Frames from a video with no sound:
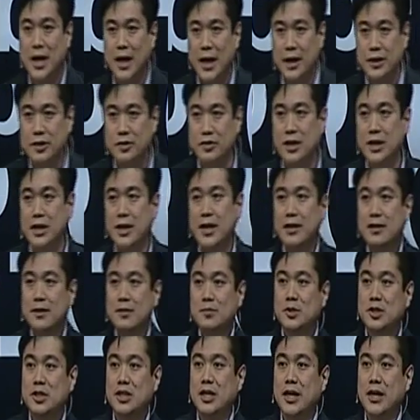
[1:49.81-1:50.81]
And to connect
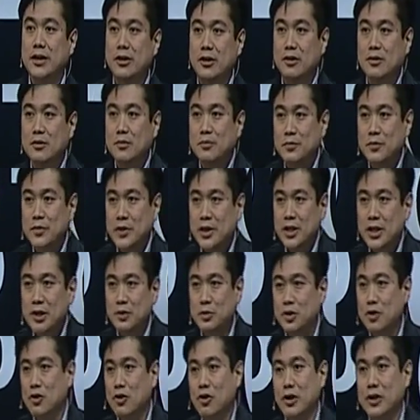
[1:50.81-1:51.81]
them together, it
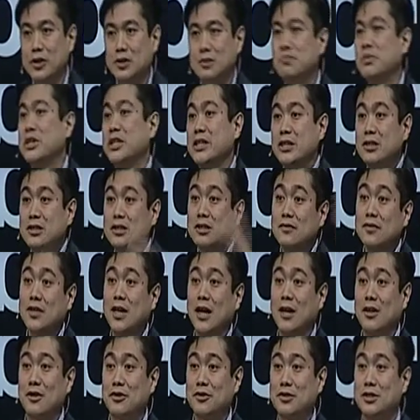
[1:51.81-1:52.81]
would cost millions of
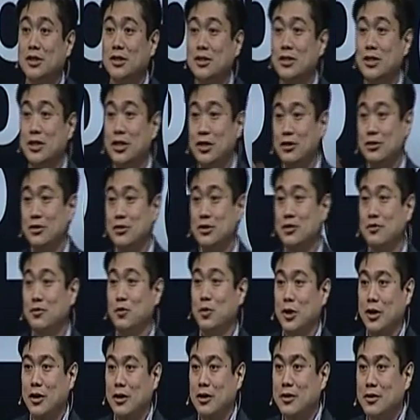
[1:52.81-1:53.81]
dollars and years of
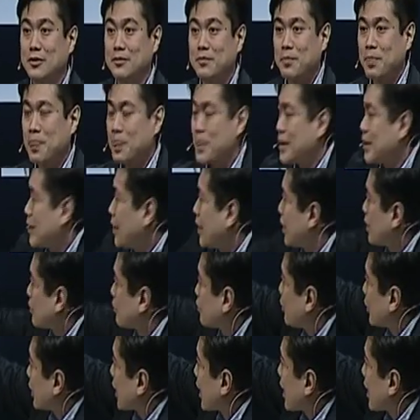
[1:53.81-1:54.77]
work. And what